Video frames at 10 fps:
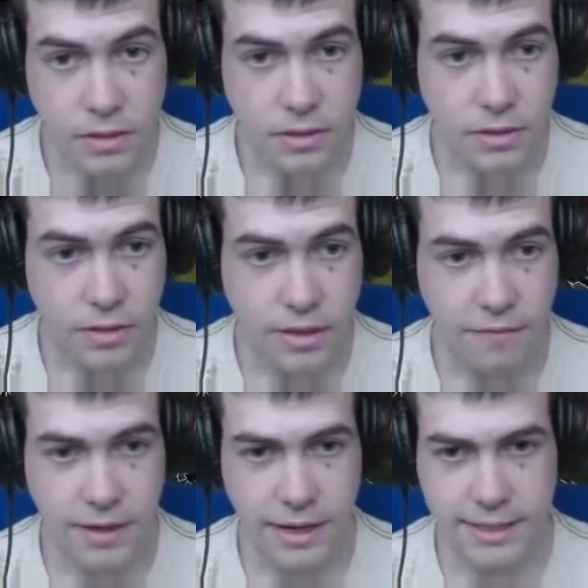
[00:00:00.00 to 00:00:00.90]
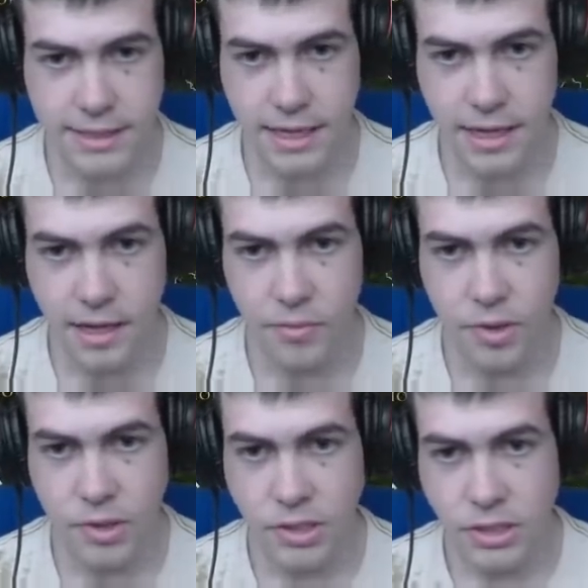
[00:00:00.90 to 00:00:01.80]
Got into phalanx in time.
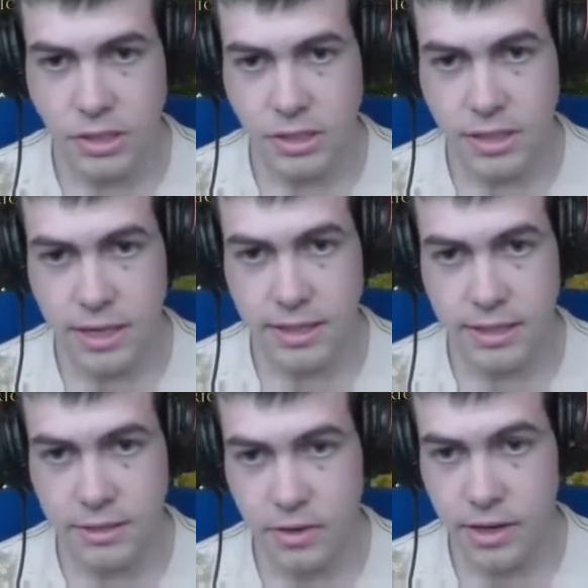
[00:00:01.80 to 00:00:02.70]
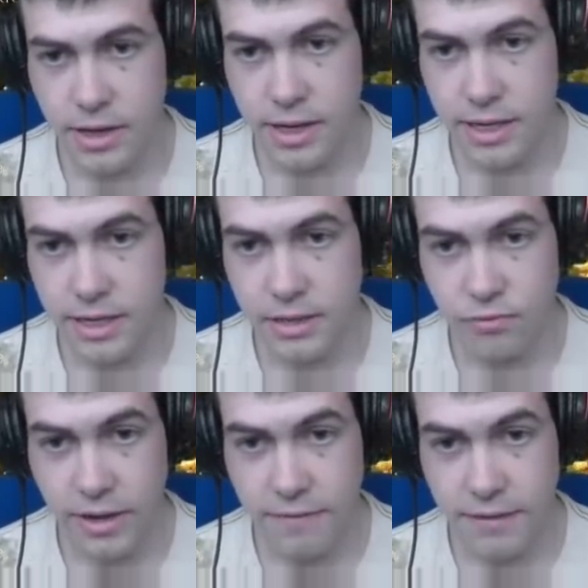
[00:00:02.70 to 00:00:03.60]
Okay, let's try and
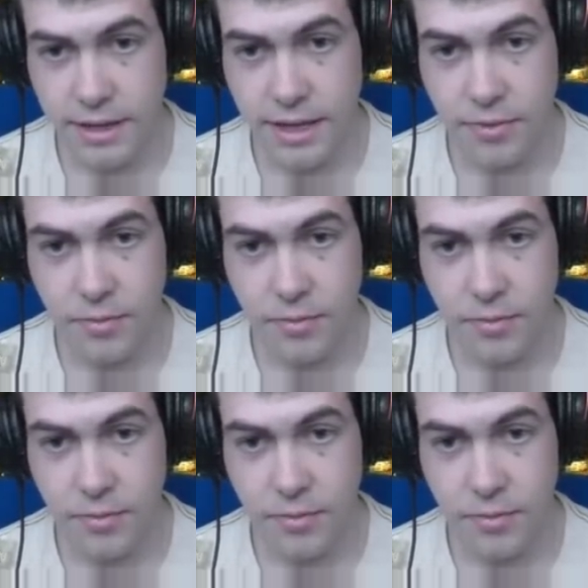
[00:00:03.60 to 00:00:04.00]
rear flank him